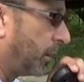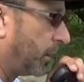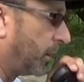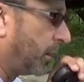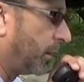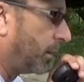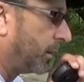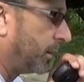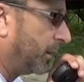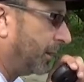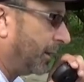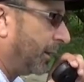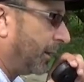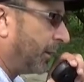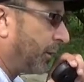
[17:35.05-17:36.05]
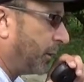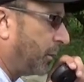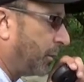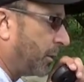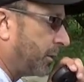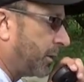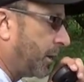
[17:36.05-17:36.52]
uh,
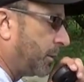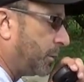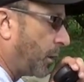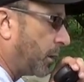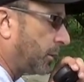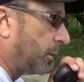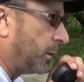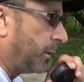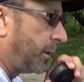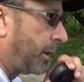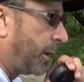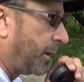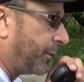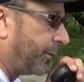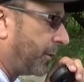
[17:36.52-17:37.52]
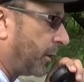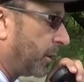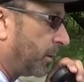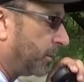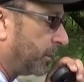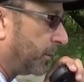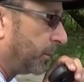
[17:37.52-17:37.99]
QRZ, Parks on the Air
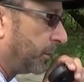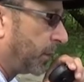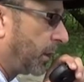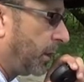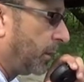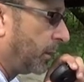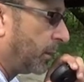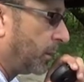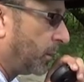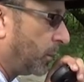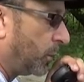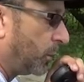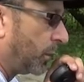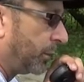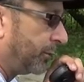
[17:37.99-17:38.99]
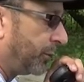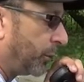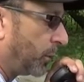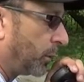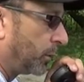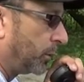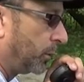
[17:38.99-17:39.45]
from Kilo
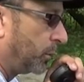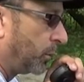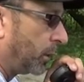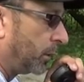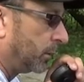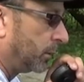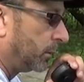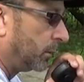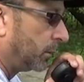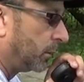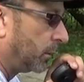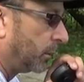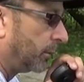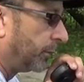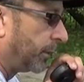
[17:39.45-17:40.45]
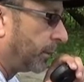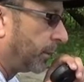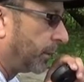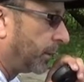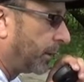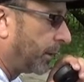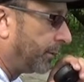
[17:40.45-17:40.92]
1421,
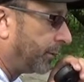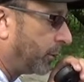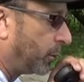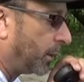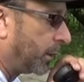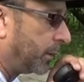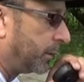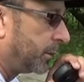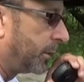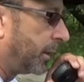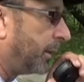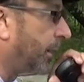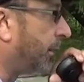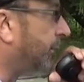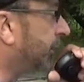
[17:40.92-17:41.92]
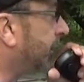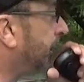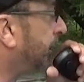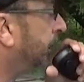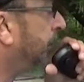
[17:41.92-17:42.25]
November Alpha 1, Sierra Alpha.